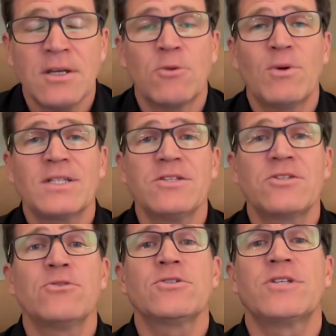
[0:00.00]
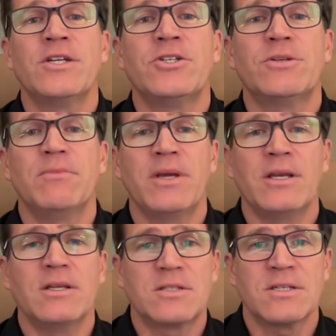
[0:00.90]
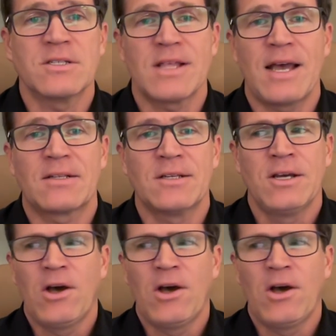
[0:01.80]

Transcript: And what dissociation means is that